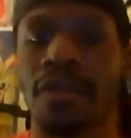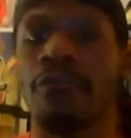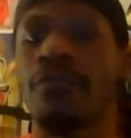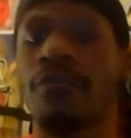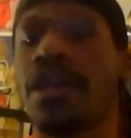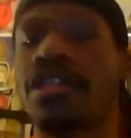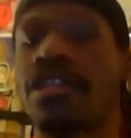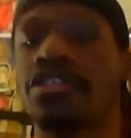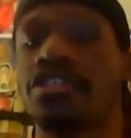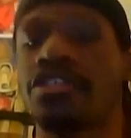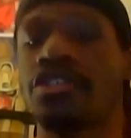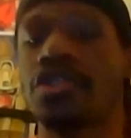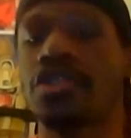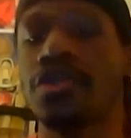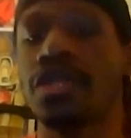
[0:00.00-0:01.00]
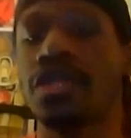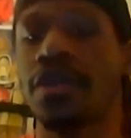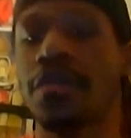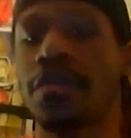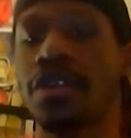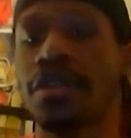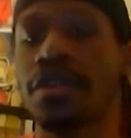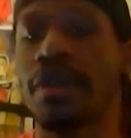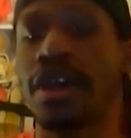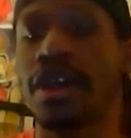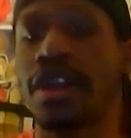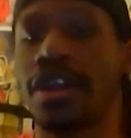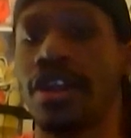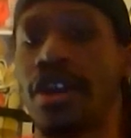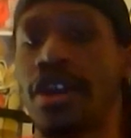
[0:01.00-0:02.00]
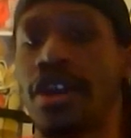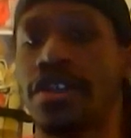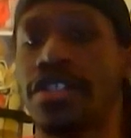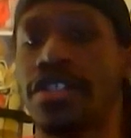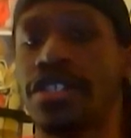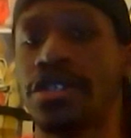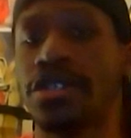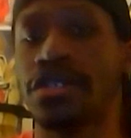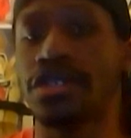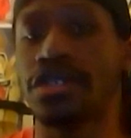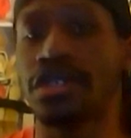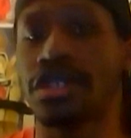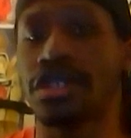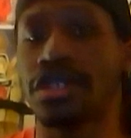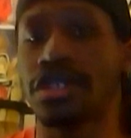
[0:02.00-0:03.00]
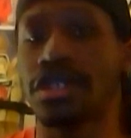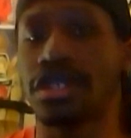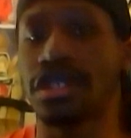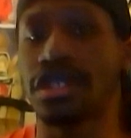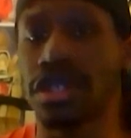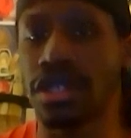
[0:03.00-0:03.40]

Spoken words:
While it's true that we're demonic arts users,